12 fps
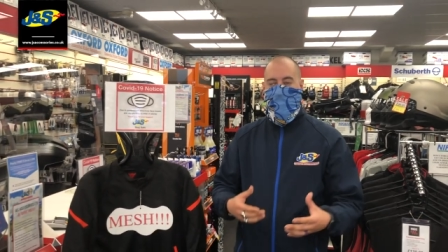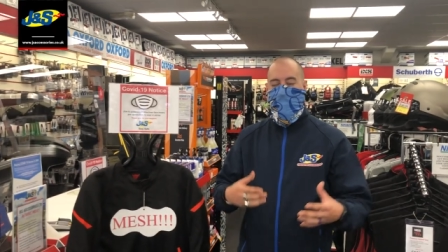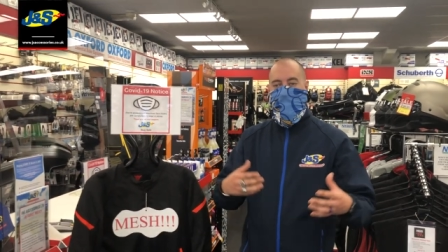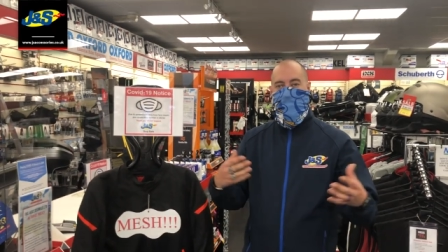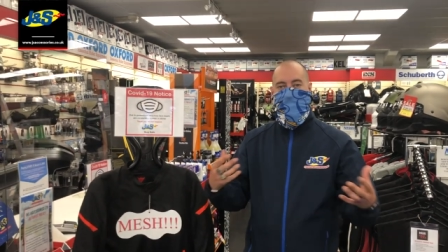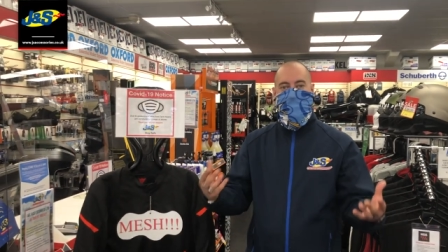
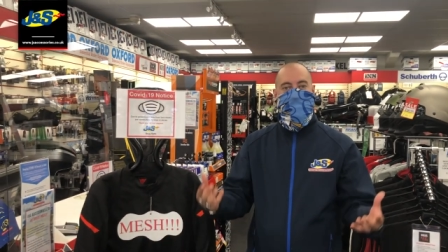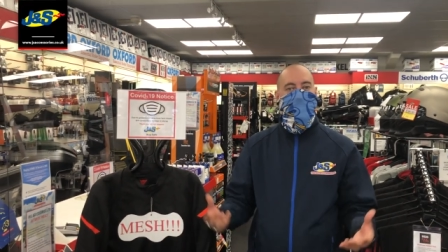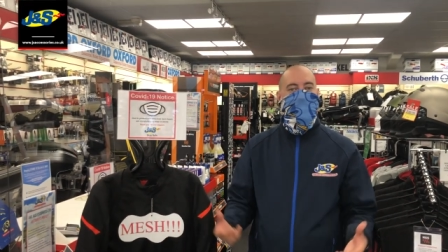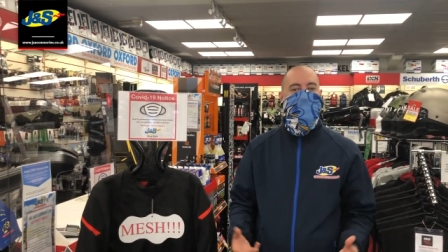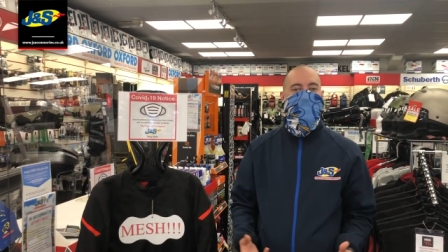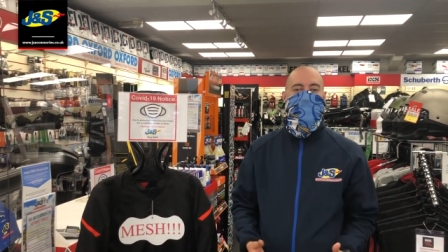We've got
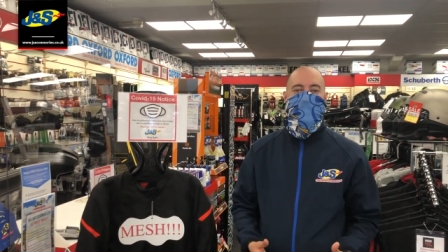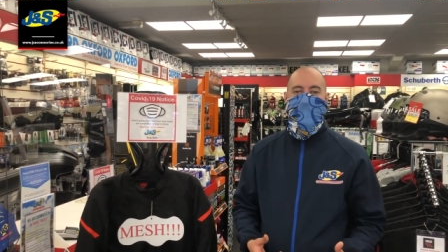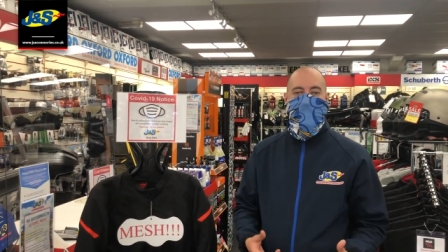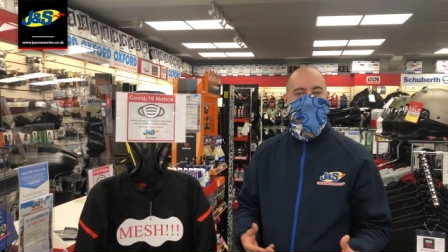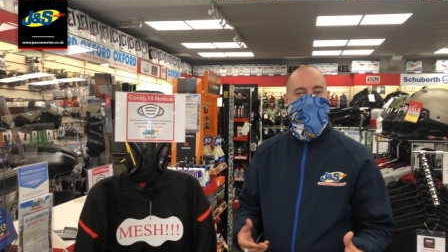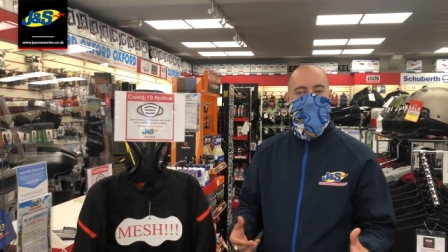disposable
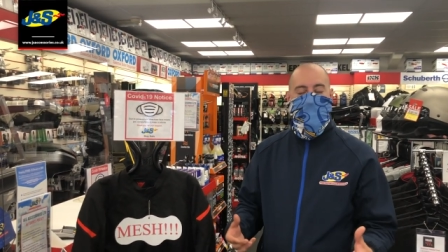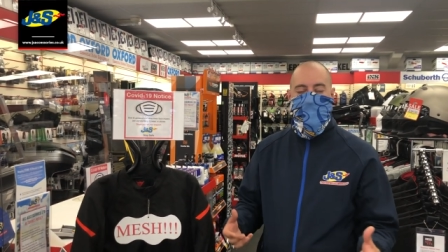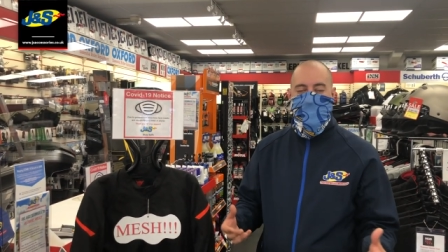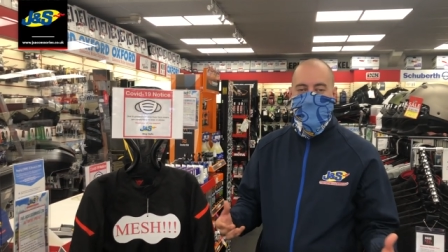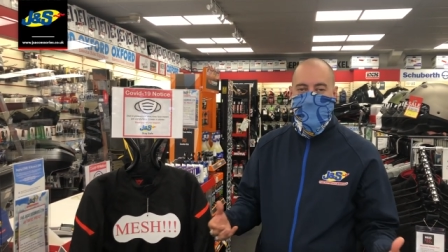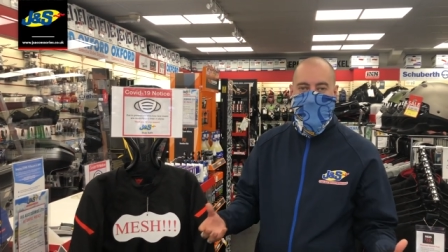
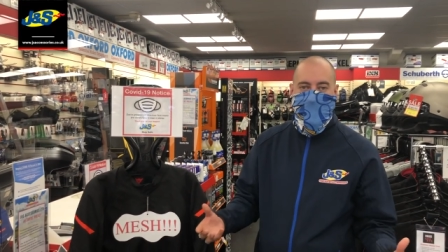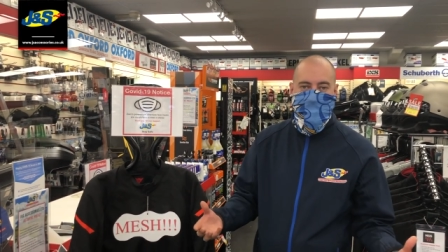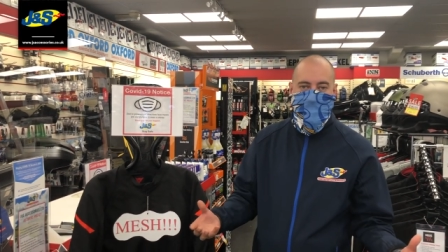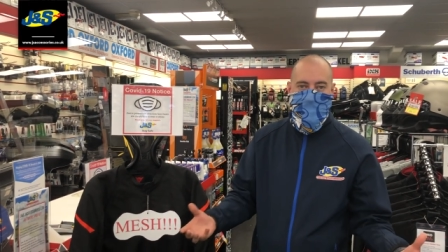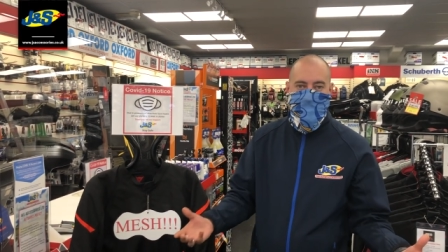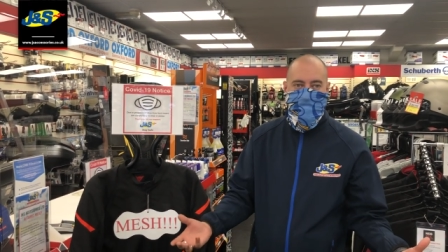balaclavas
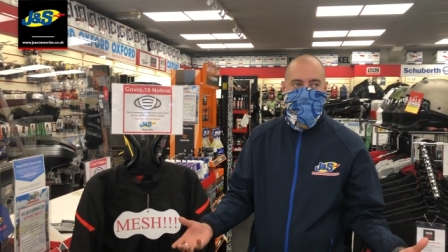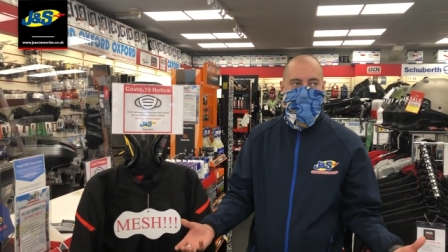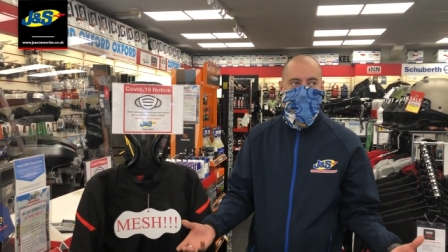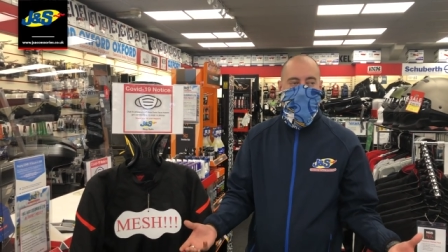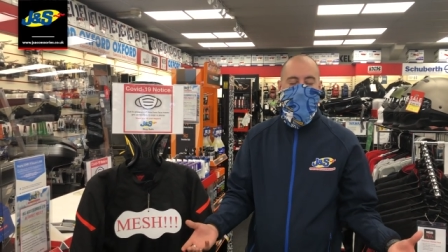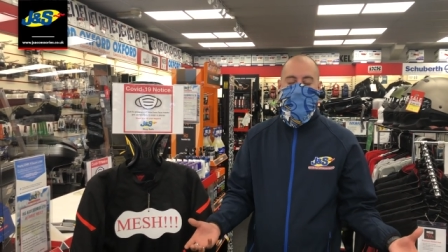as
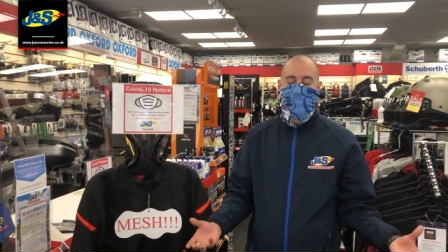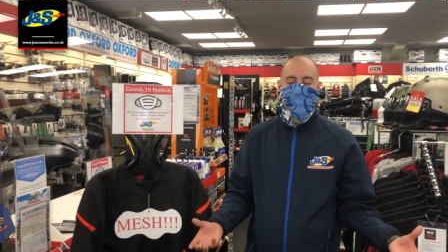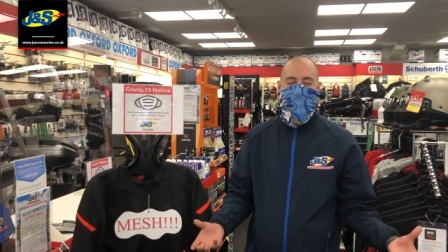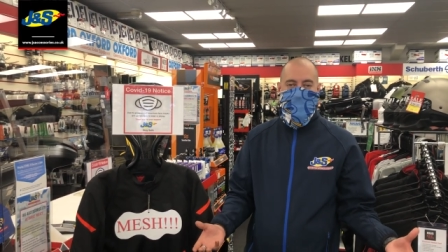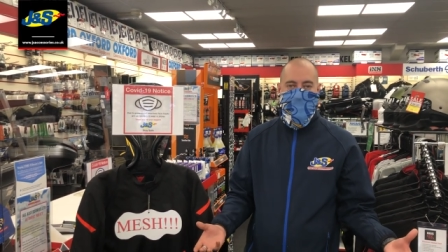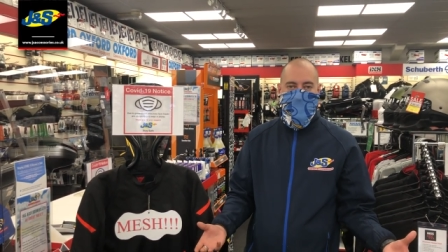all the
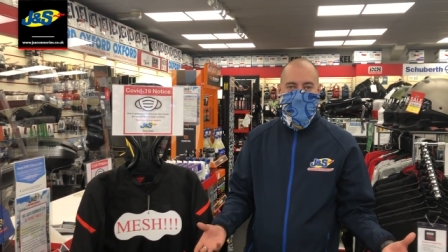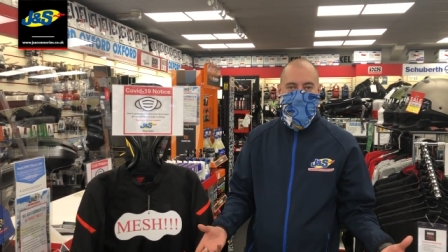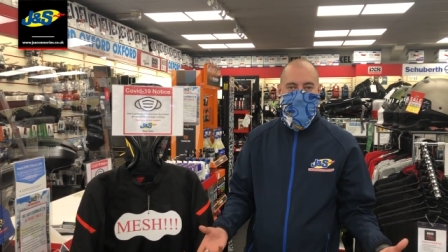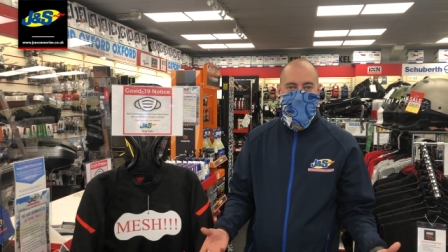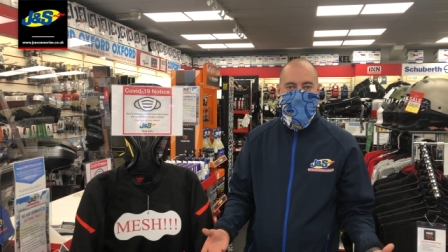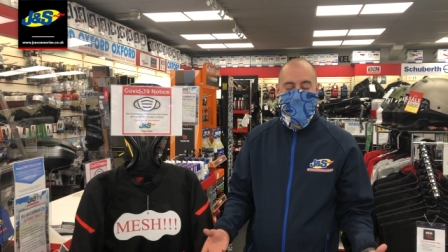stores are using at the
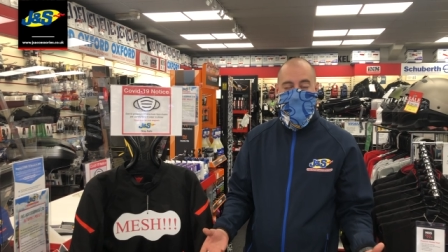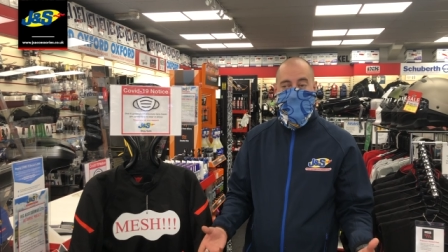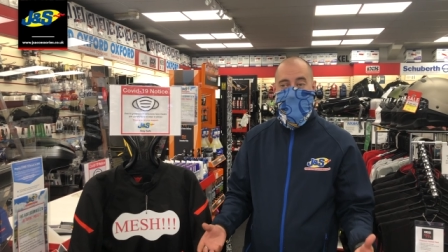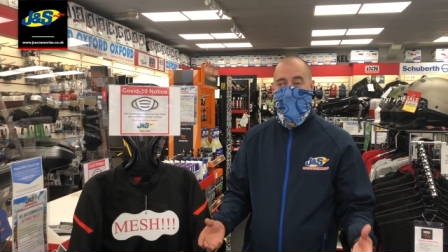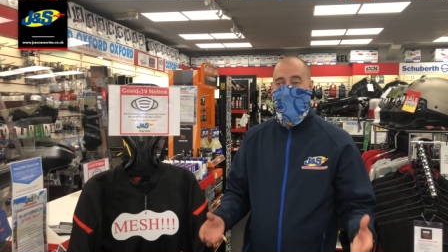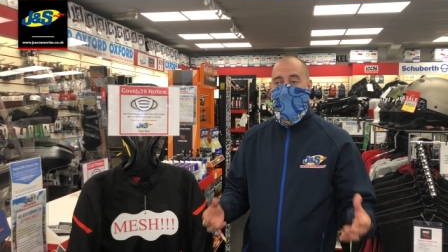
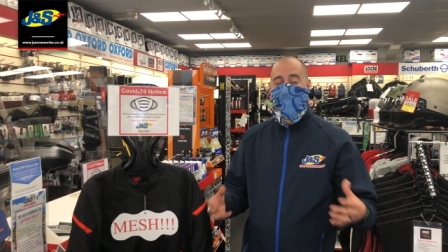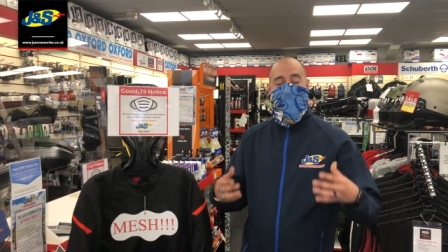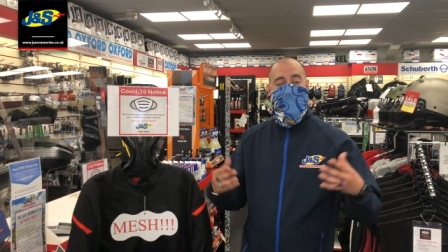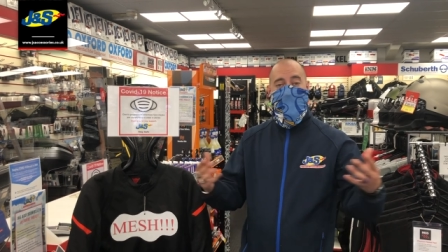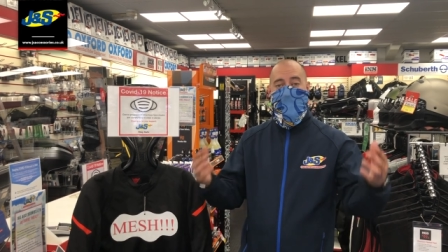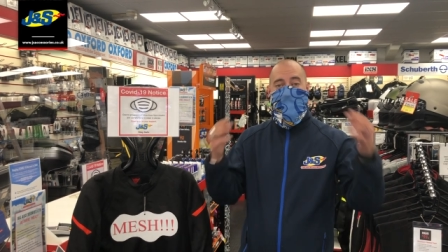moment. And then when
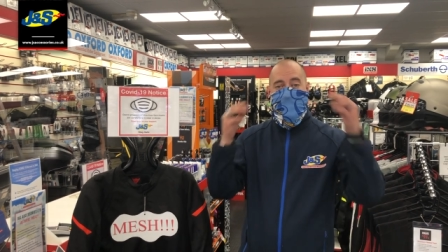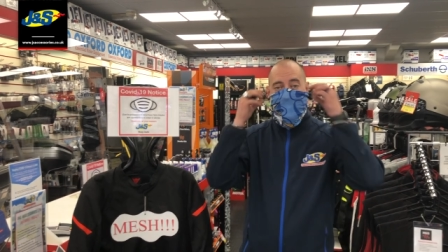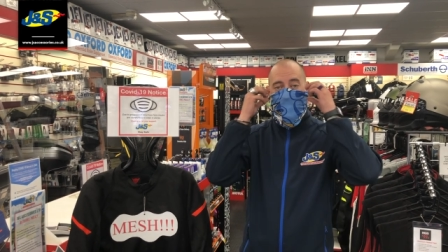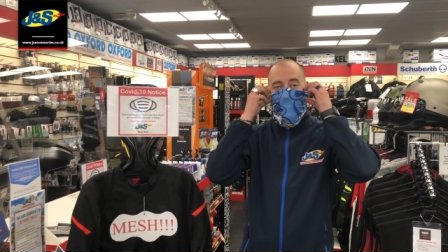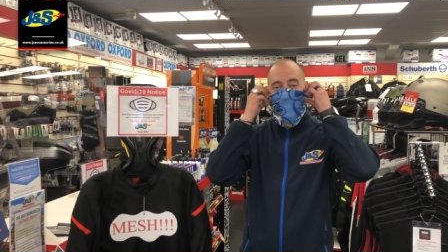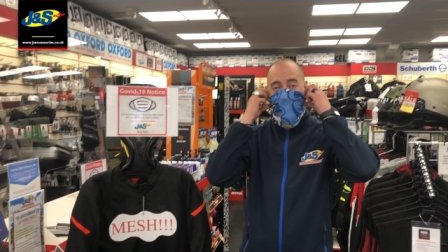you leave the
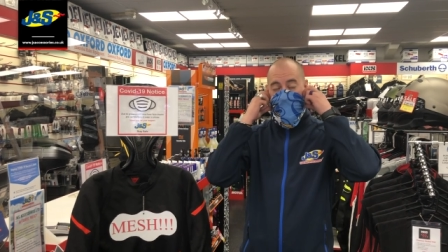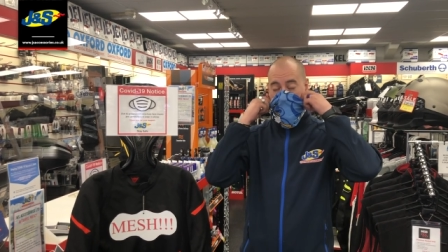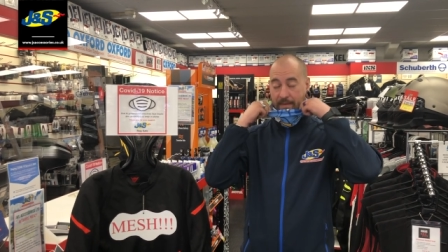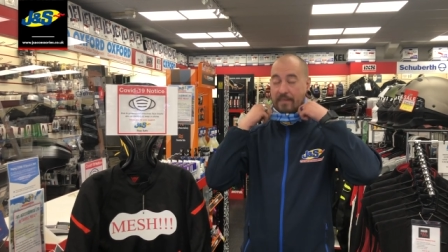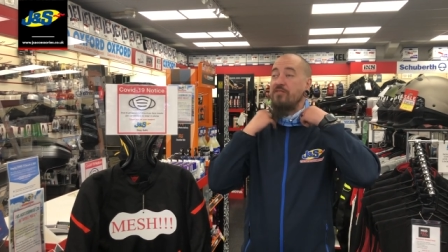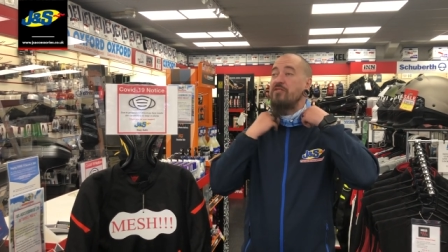store,
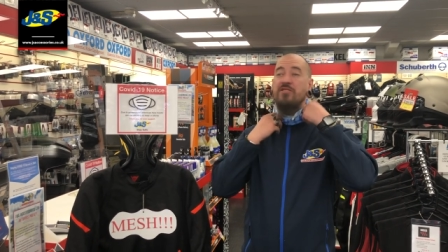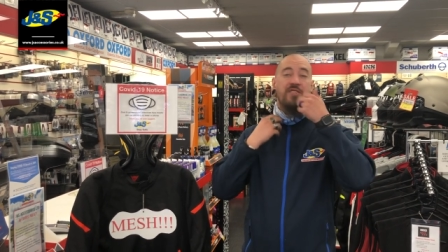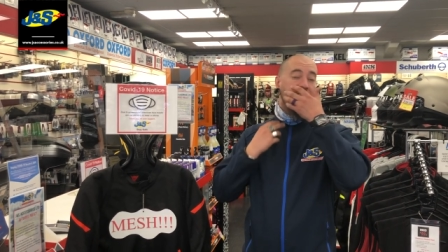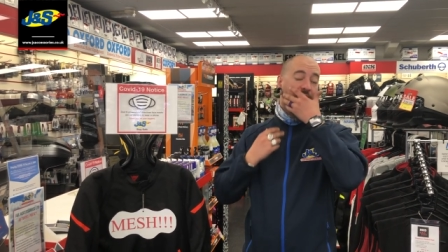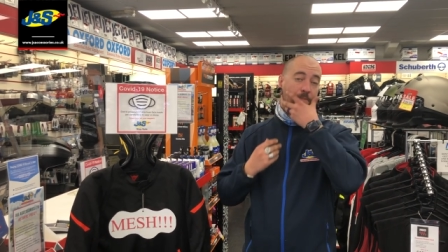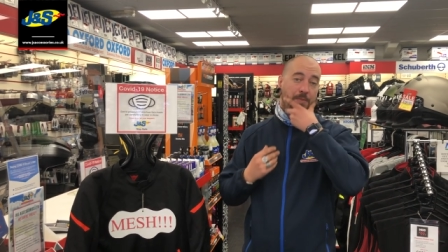just
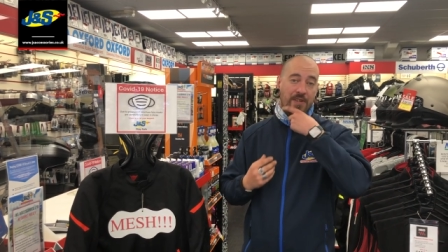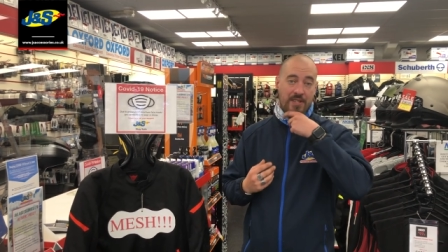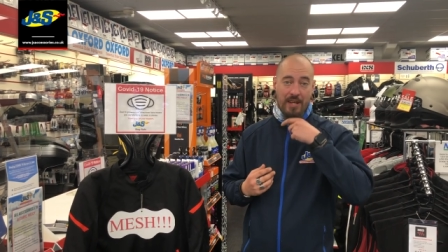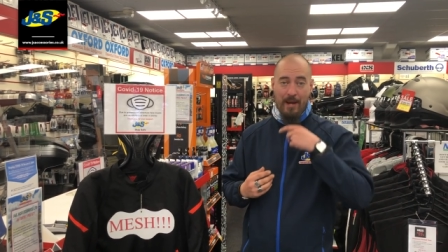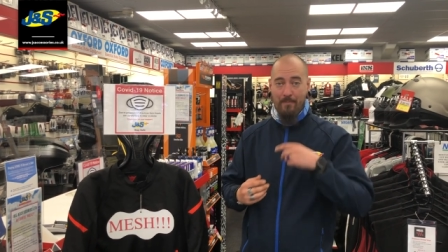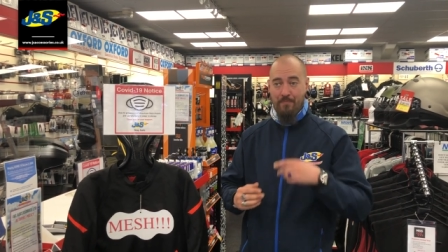as simple as
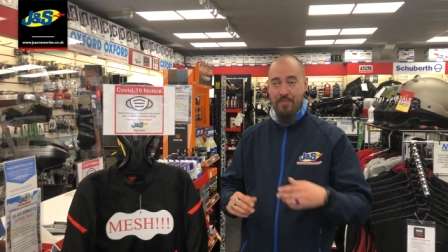that.